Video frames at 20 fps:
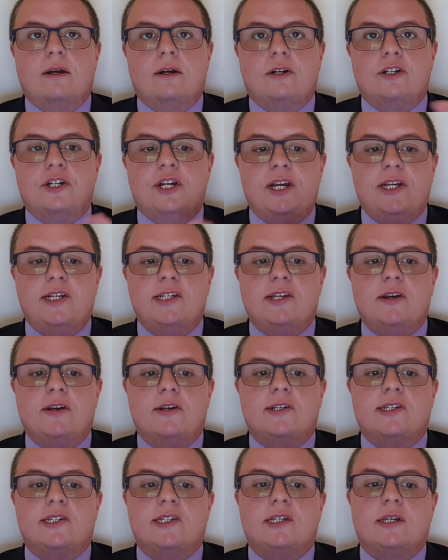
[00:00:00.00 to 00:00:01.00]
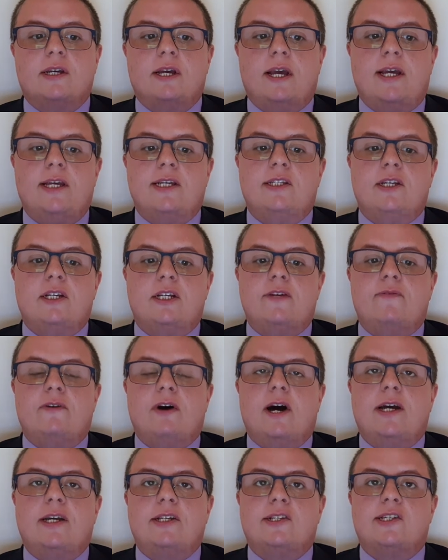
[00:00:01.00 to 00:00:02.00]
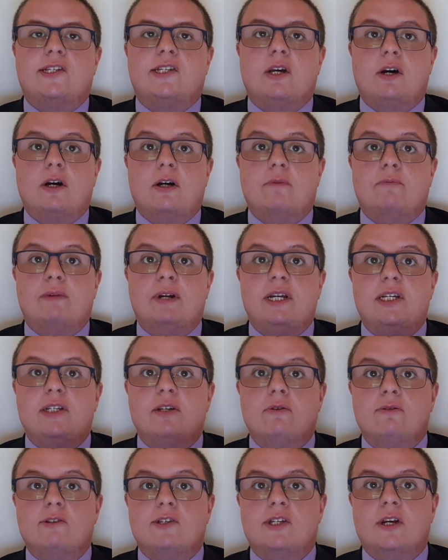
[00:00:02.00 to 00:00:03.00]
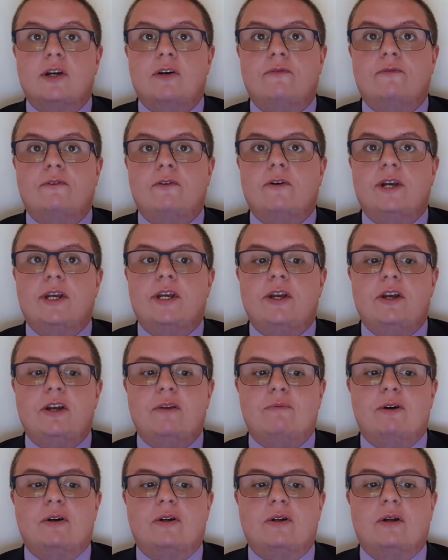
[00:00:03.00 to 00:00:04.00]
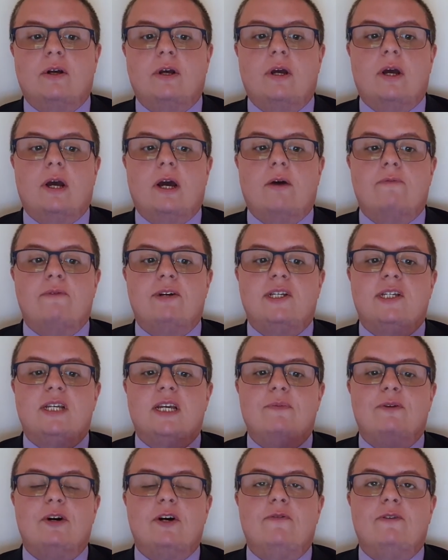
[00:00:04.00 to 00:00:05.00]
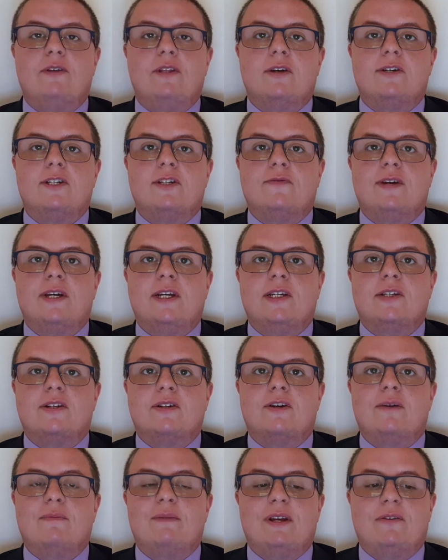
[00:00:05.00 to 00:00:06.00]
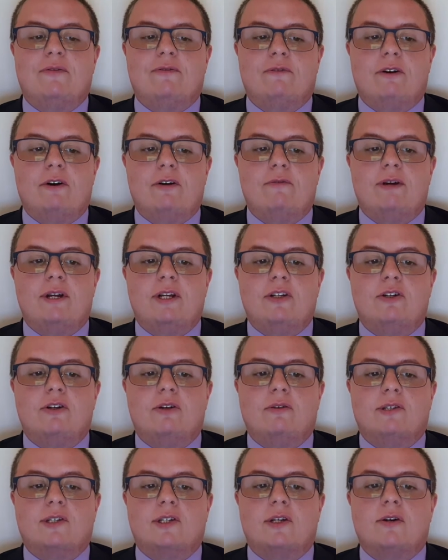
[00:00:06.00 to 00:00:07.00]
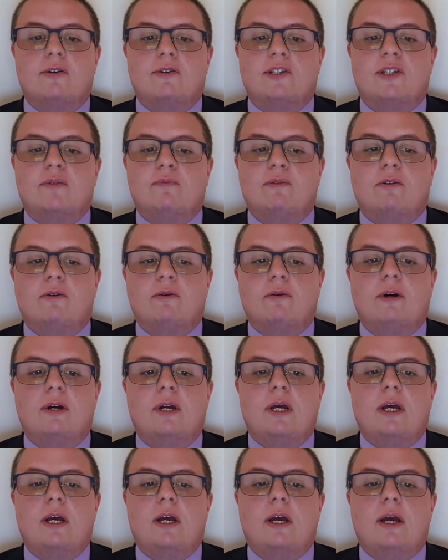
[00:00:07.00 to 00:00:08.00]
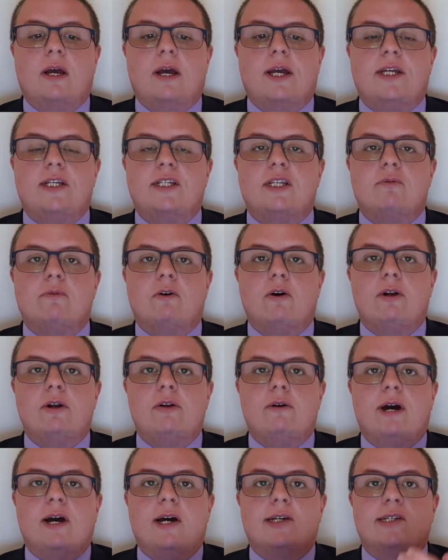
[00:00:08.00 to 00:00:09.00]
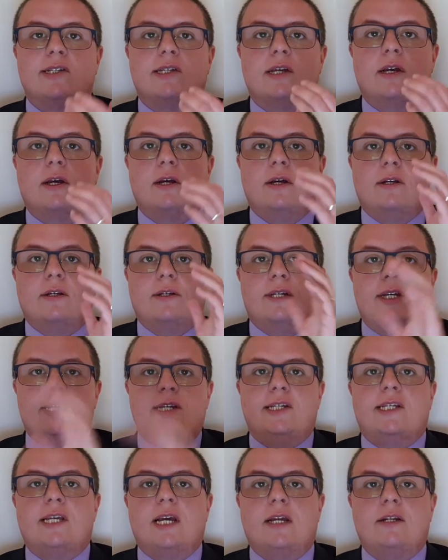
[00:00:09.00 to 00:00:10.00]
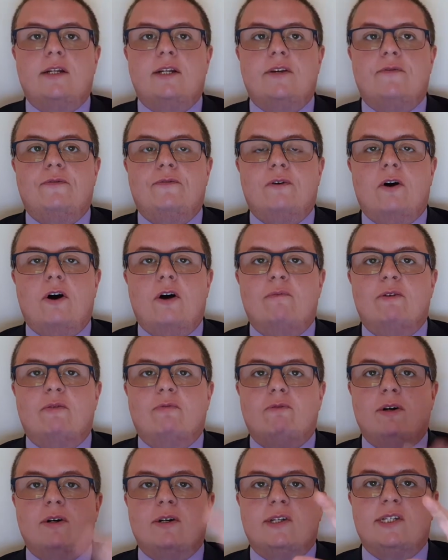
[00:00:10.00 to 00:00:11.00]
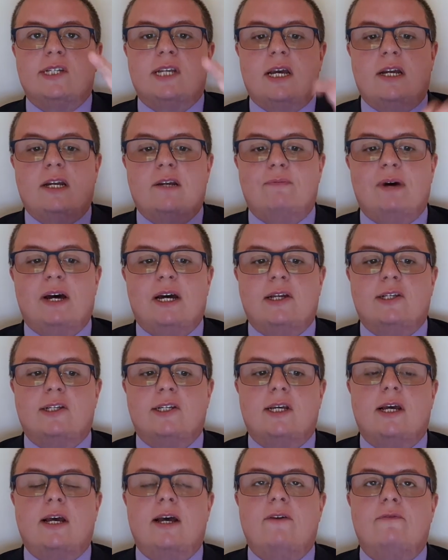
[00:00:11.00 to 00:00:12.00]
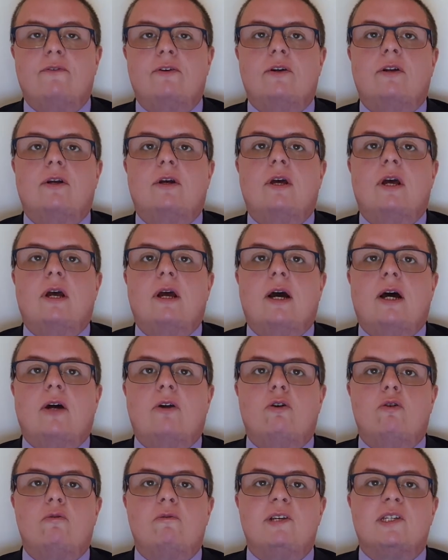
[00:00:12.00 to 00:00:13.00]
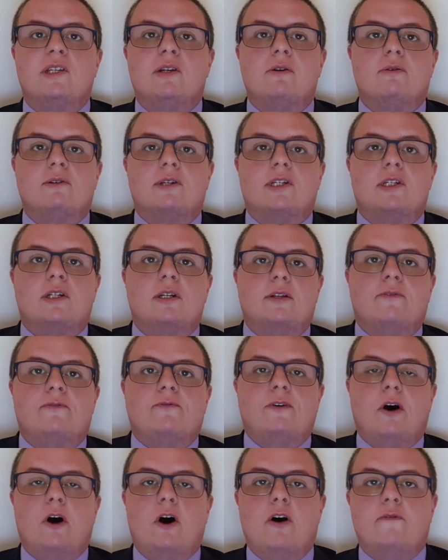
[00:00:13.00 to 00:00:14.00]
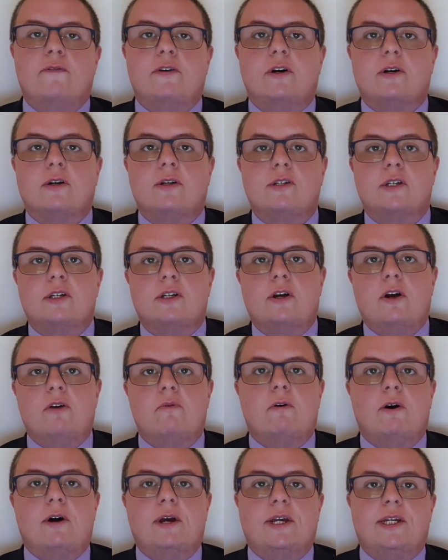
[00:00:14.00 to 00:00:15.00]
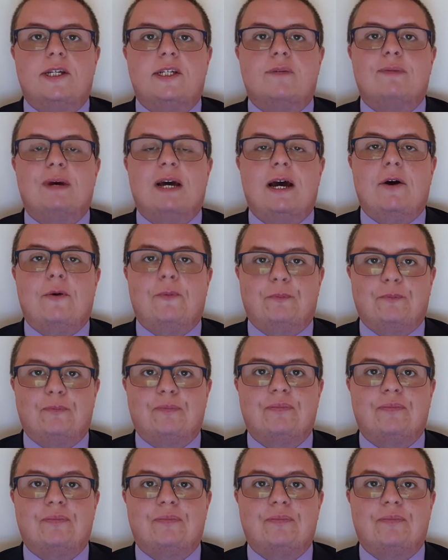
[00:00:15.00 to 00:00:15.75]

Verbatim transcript: Jesus is the divine Son, but he's also fully human, and we see both of those things coming through in John's Gospel. He's the one who has descended from and will ascend back to heaven, and always looks to the Father to know what he's about.